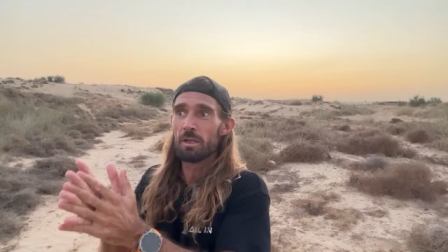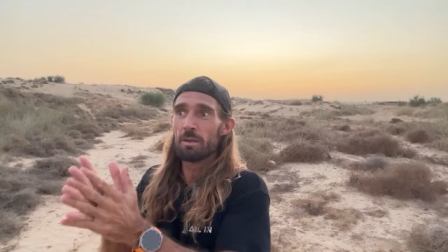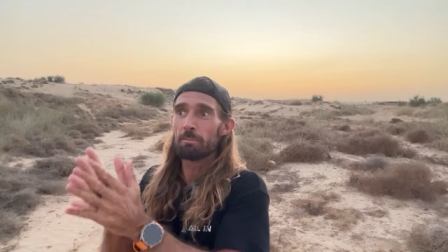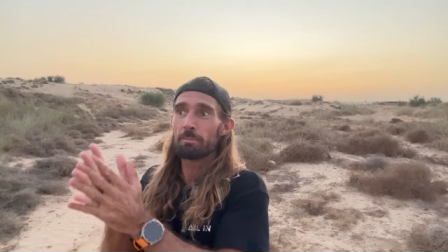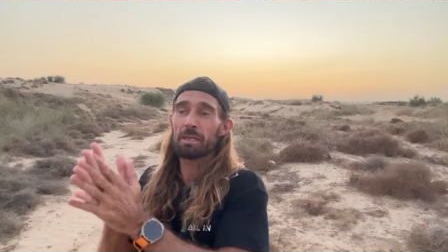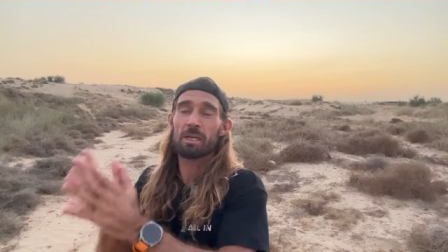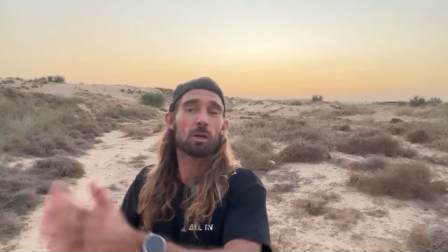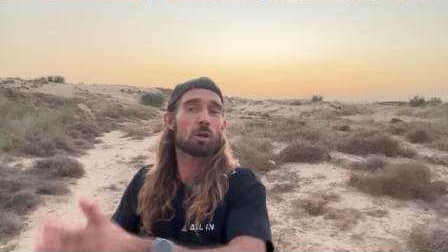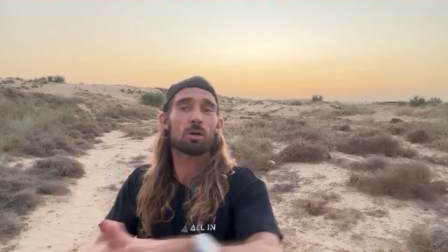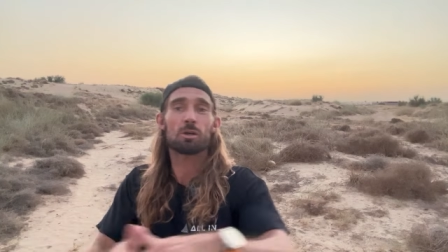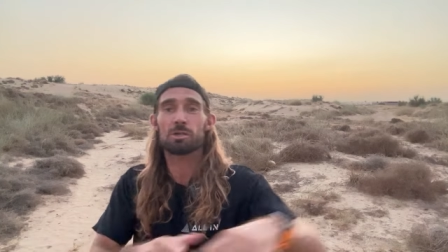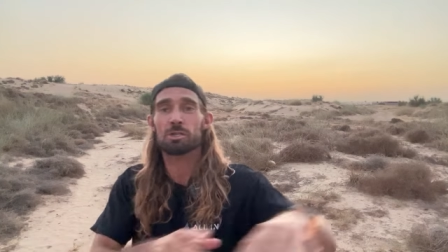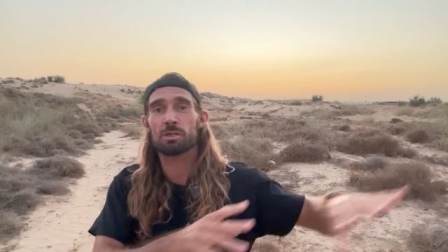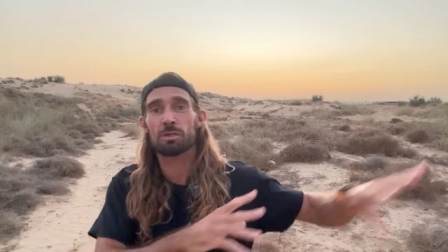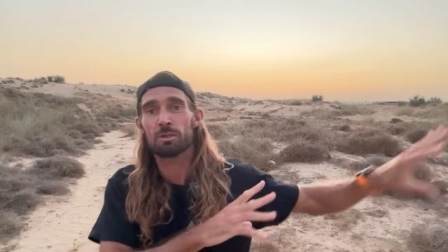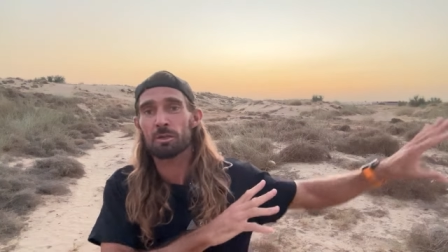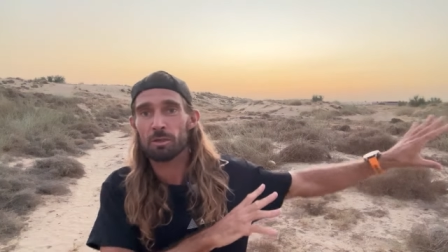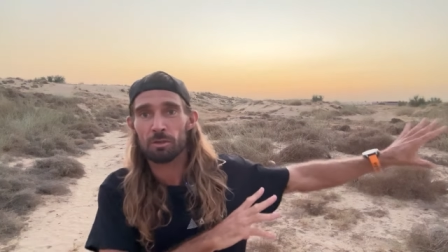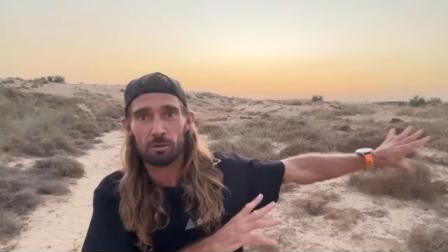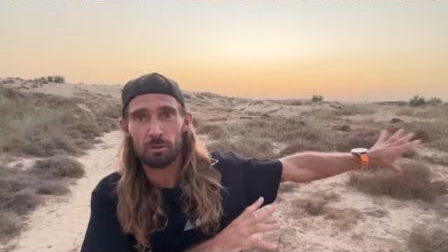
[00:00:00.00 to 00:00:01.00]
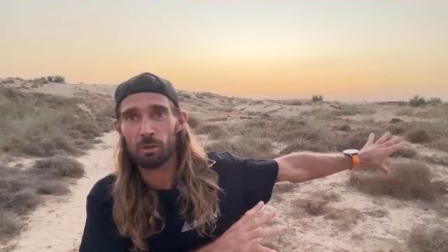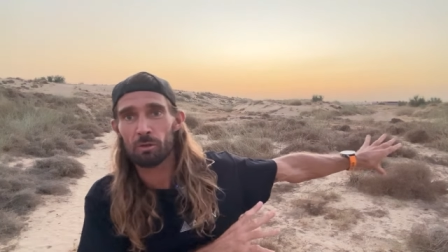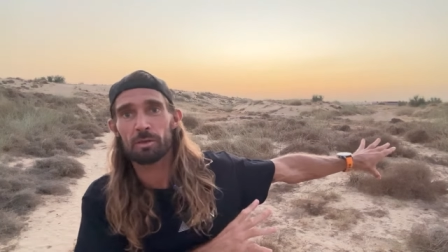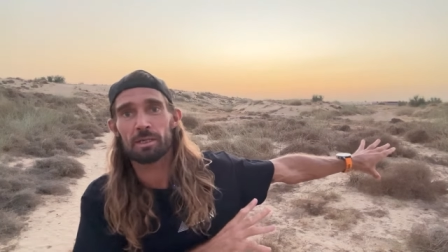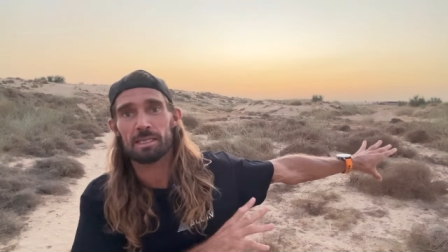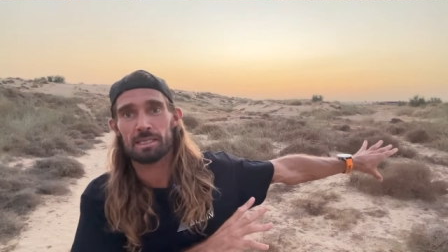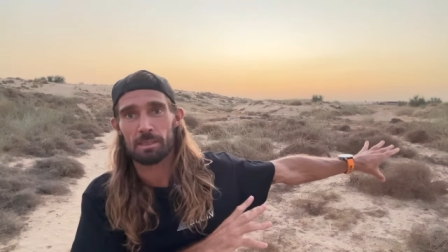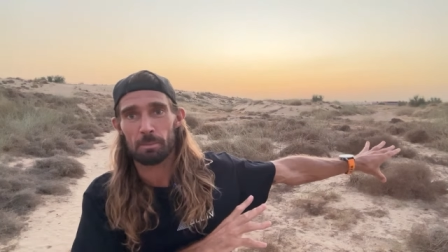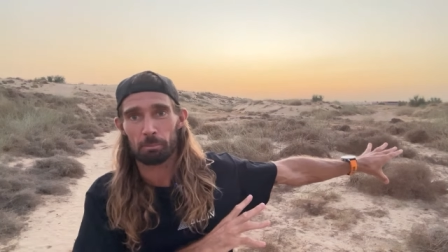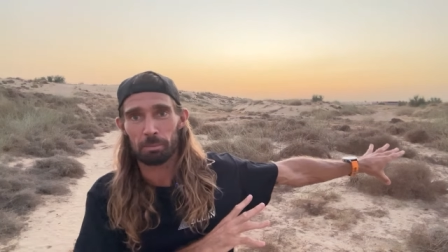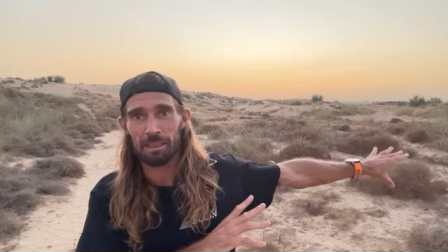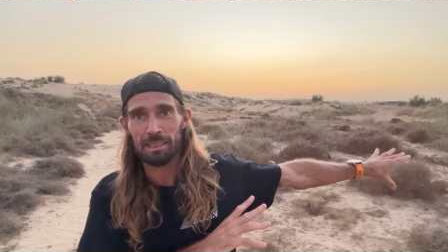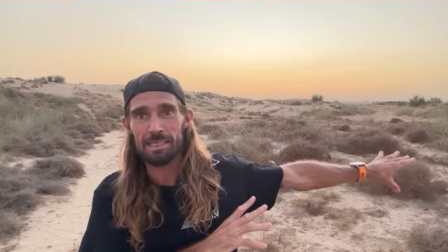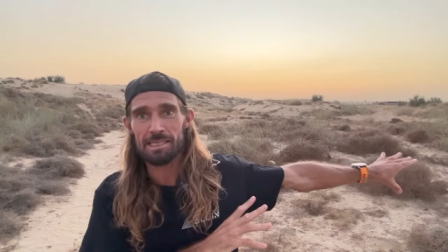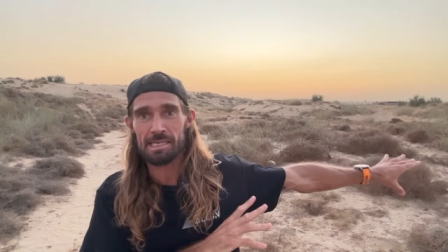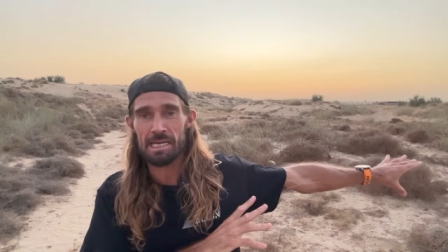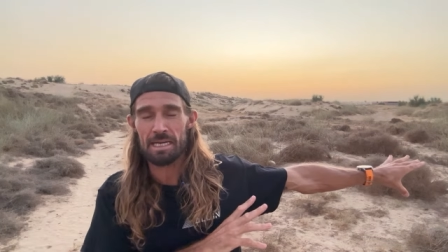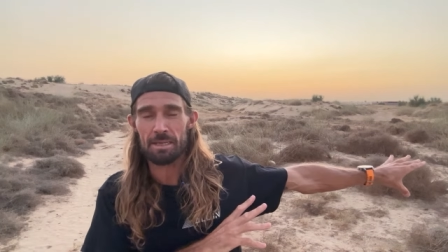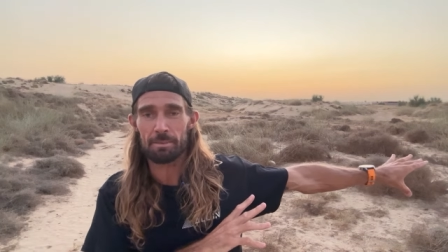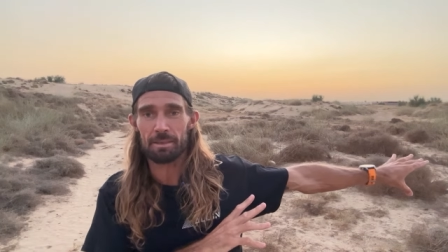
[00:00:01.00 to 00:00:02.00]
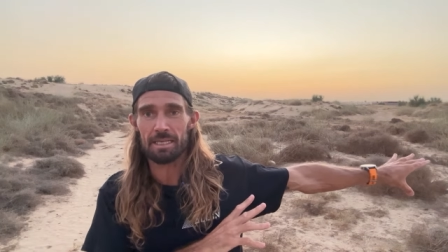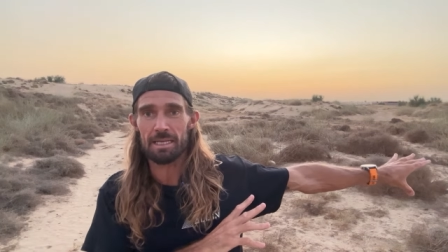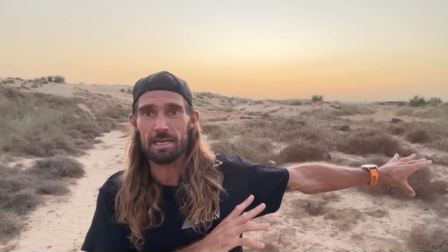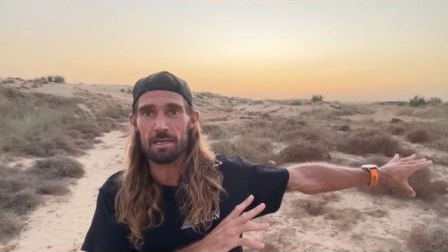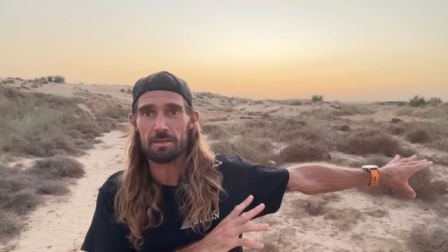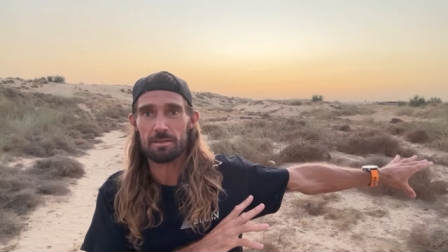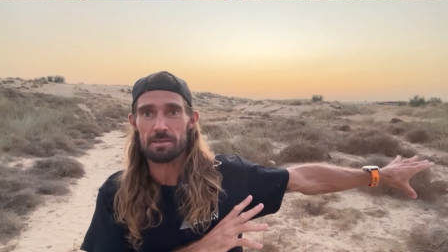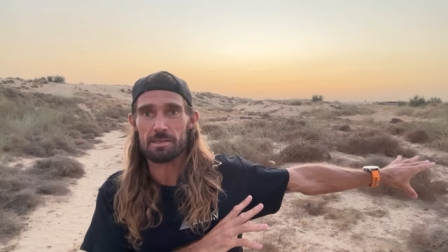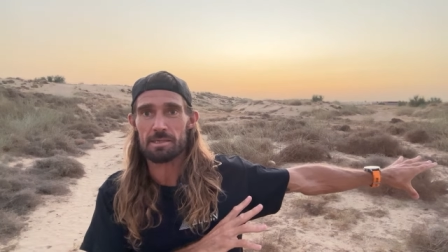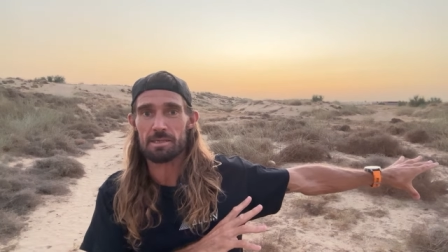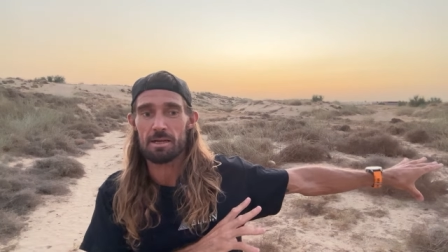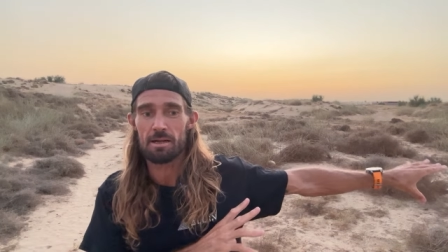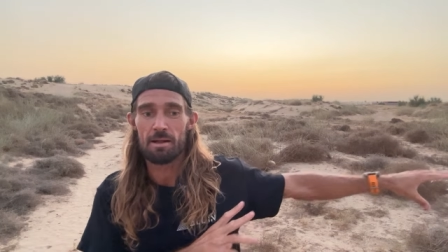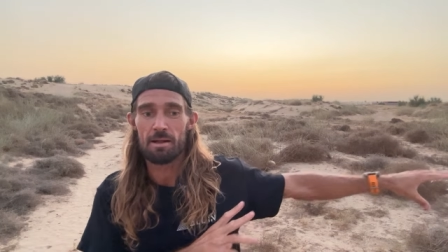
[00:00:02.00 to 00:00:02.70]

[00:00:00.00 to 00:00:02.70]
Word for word: because you're not doing it to please anybody else.